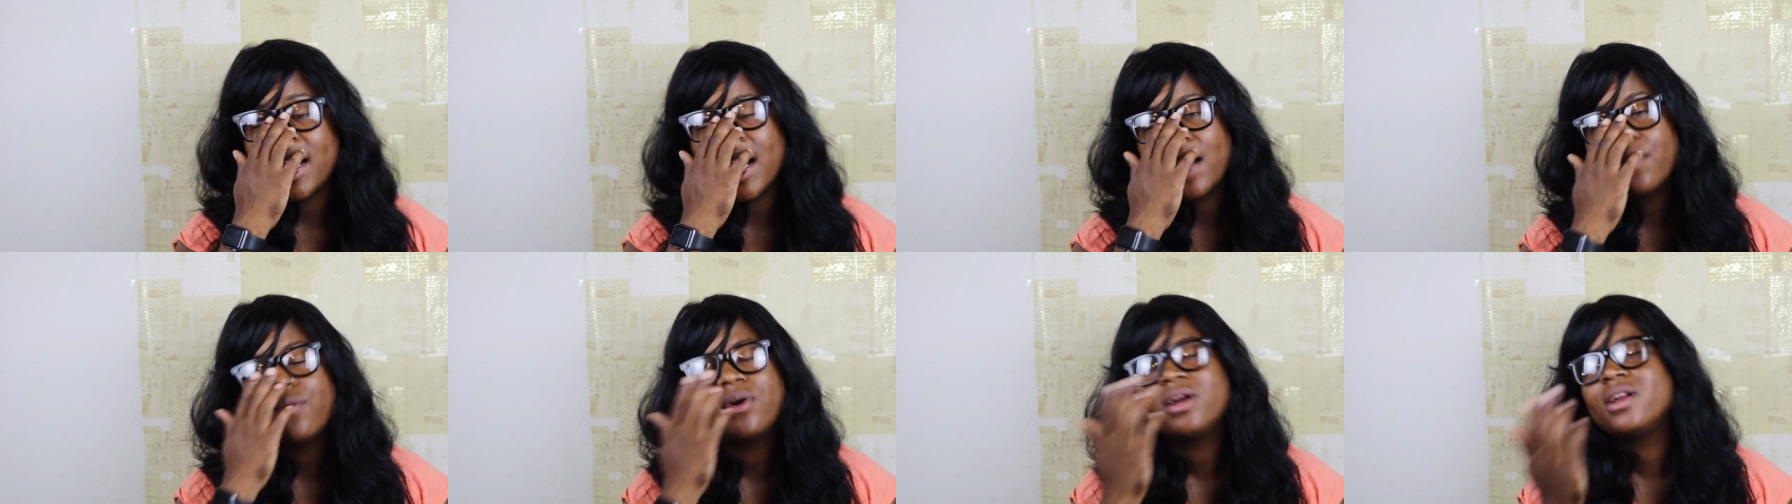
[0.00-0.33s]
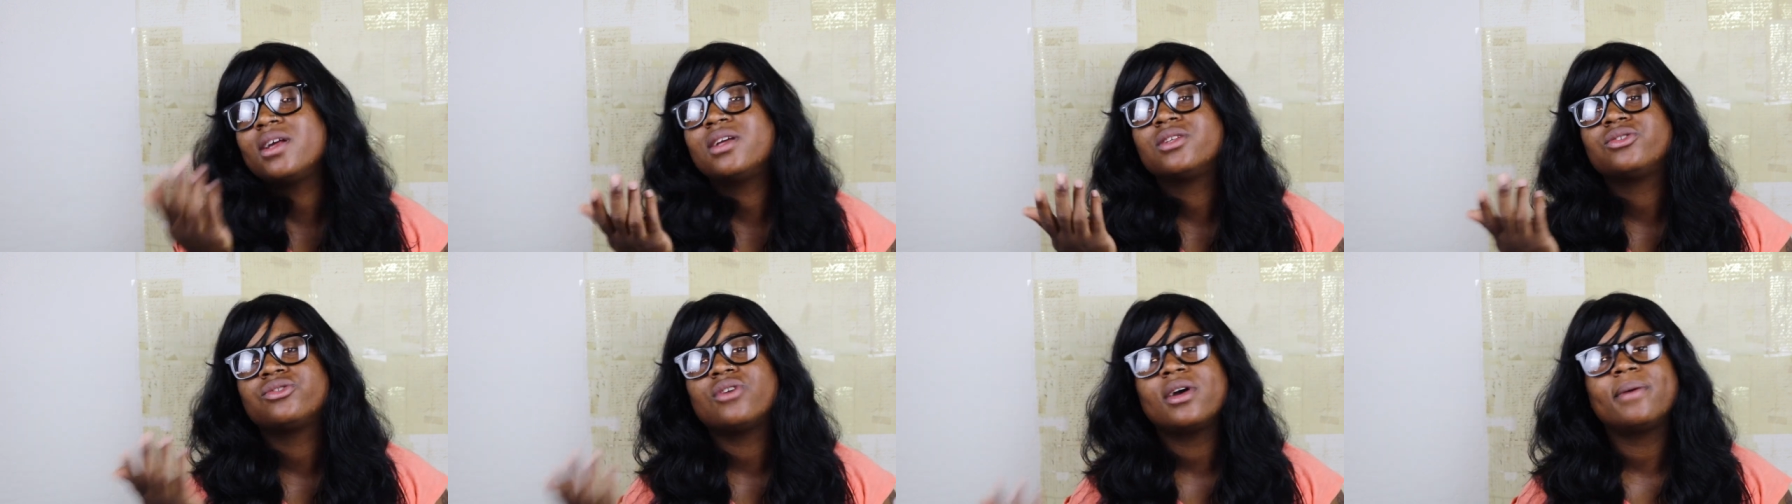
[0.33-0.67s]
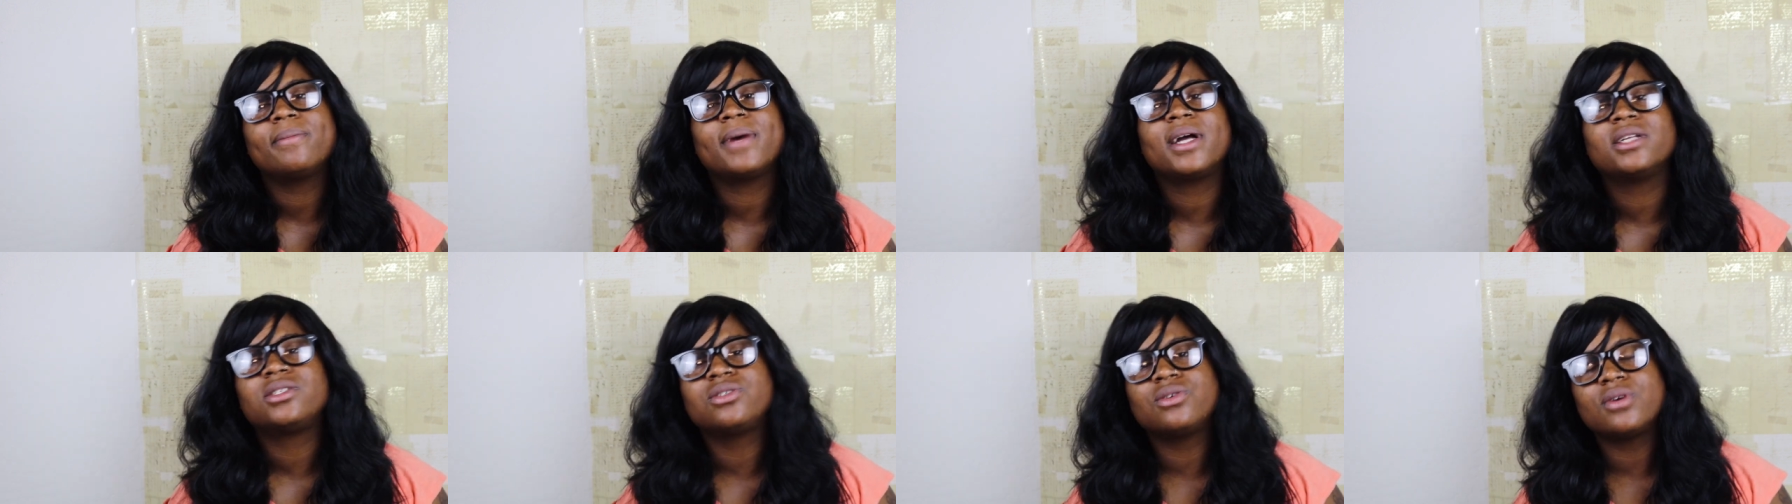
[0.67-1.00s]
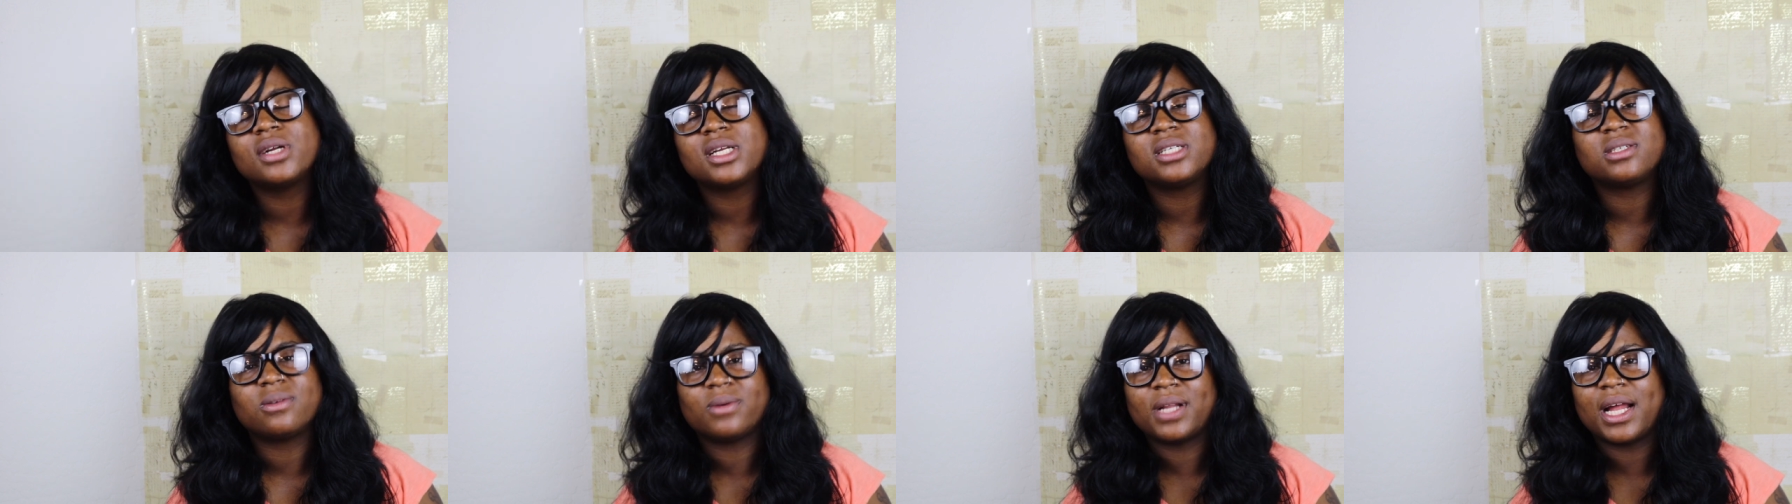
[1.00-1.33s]
And I want to enjoy my
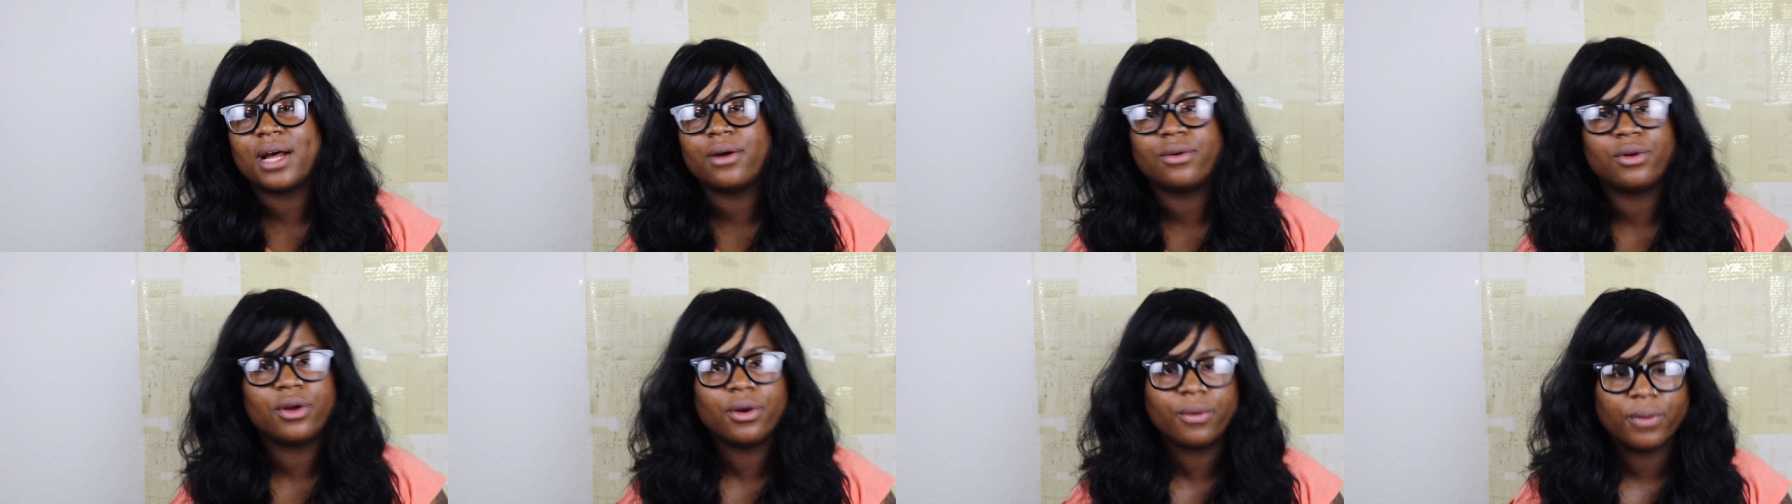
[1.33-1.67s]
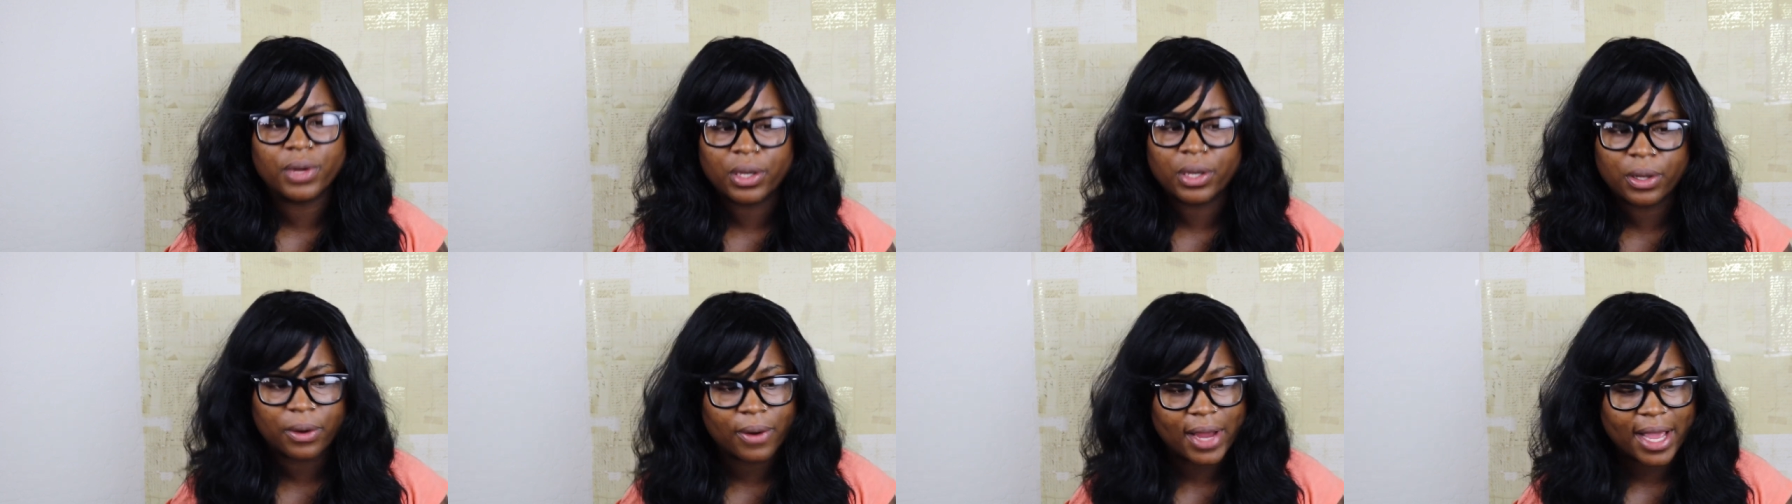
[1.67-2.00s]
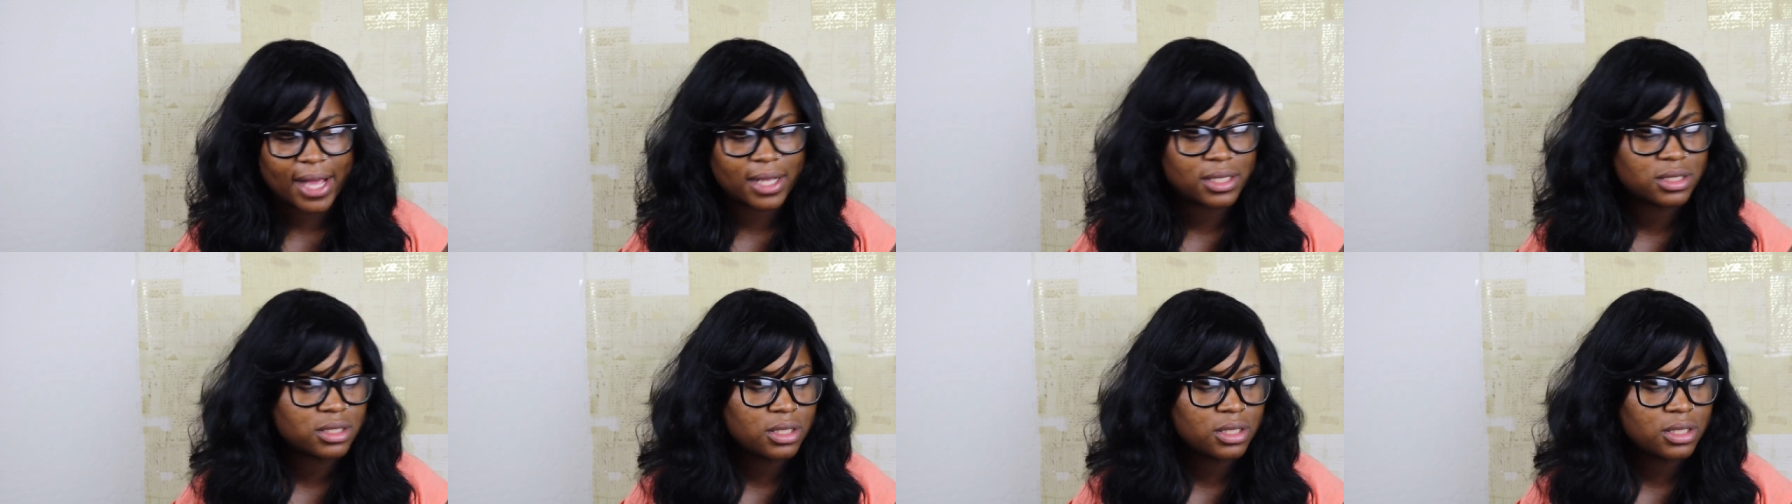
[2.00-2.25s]
20s without no regrets.